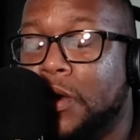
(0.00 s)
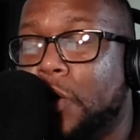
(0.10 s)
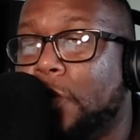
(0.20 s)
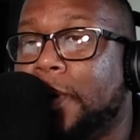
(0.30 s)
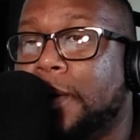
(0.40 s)

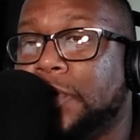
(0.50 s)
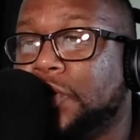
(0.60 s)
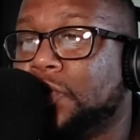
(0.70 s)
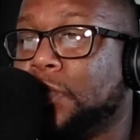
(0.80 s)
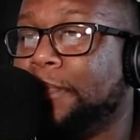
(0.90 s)
Obama
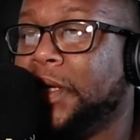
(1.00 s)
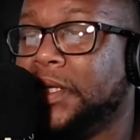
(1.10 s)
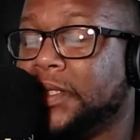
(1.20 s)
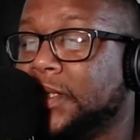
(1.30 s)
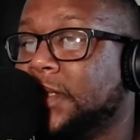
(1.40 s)
just
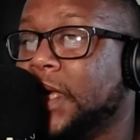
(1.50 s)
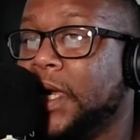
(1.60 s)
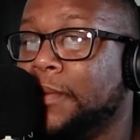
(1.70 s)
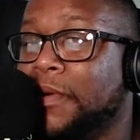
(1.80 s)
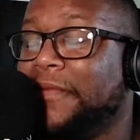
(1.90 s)
repeated the
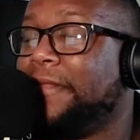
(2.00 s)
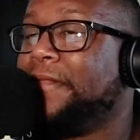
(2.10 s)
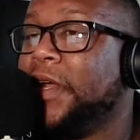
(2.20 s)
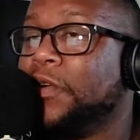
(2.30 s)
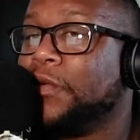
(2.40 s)
same
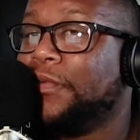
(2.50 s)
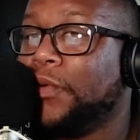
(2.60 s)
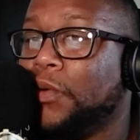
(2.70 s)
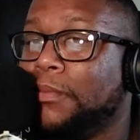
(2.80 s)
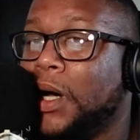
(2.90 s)

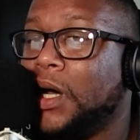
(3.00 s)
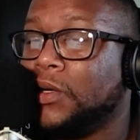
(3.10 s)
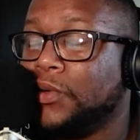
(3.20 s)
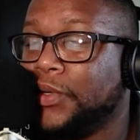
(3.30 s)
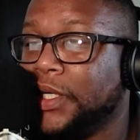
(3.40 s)
fearful
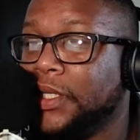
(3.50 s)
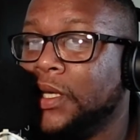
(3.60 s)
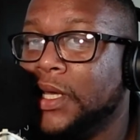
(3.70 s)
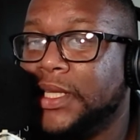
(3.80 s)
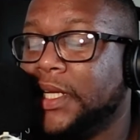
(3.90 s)
mongering
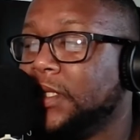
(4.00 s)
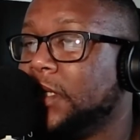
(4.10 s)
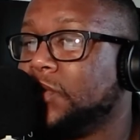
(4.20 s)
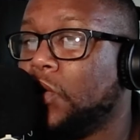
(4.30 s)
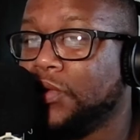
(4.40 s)
that he
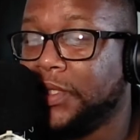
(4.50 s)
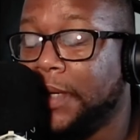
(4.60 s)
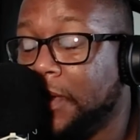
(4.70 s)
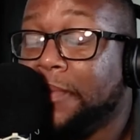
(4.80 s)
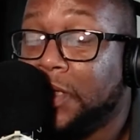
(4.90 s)
does all the time.
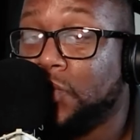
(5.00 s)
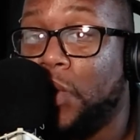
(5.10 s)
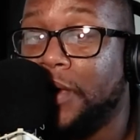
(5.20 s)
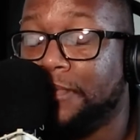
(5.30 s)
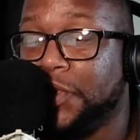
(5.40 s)
Him and his
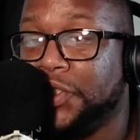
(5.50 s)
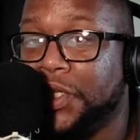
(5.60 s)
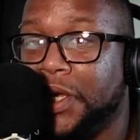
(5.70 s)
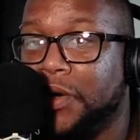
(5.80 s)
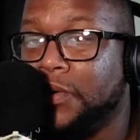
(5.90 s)
wife,
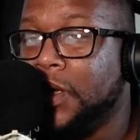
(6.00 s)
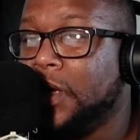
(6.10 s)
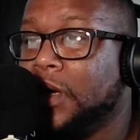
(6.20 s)
Michelle.